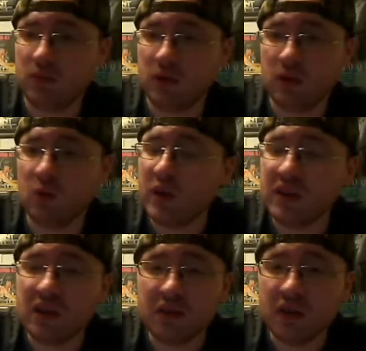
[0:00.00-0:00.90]
uh, the
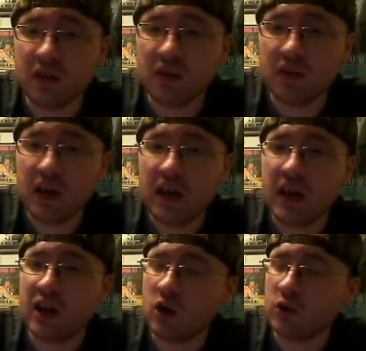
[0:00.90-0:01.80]
witnesses.
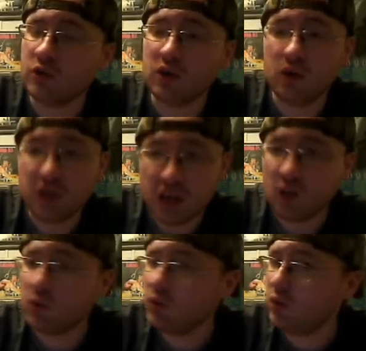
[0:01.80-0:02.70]
And Nara's like,
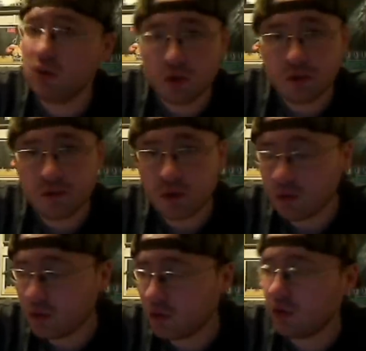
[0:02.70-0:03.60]
okay, we'll do yours
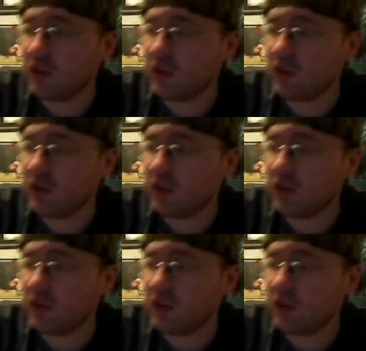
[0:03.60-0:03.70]
first.